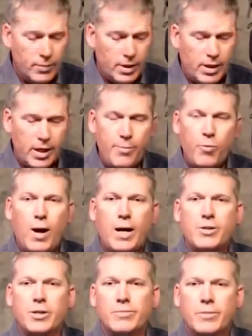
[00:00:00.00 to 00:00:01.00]
Keep
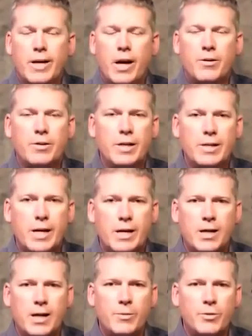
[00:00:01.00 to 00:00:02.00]
watching.
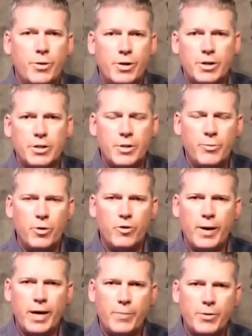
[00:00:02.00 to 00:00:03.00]
Counterthink.com is where you can see more of
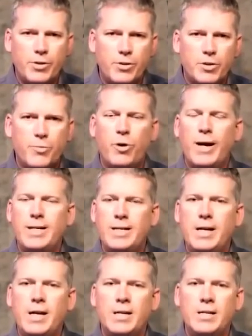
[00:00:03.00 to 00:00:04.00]
my episodes.
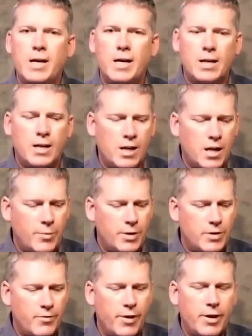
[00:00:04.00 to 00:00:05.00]
Brighteon.com is
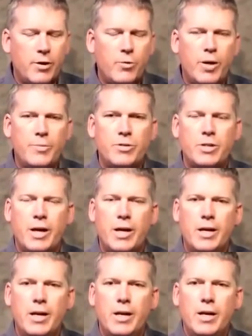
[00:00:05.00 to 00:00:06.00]
the video
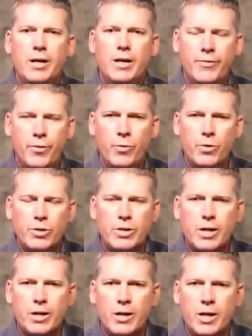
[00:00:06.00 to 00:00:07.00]
website.
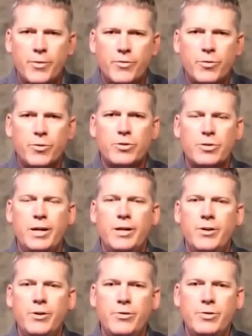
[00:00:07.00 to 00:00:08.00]
Infowars.com, of course, daily
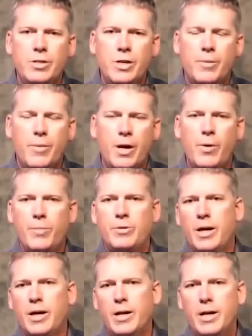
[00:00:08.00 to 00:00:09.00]
news, and my
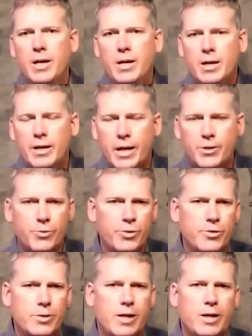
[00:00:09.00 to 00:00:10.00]
website,
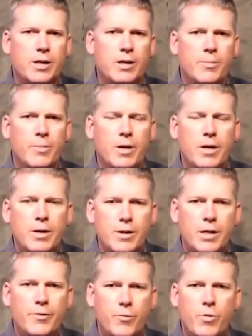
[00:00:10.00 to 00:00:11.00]
naturalnews.com.
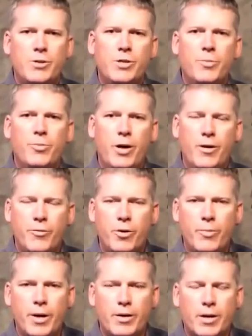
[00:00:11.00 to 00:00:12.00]
Thank you for watching Pray for
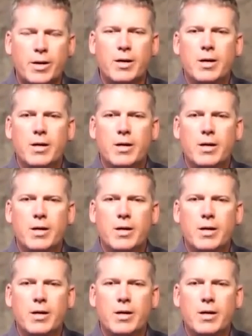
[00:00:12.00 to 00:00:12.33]
America.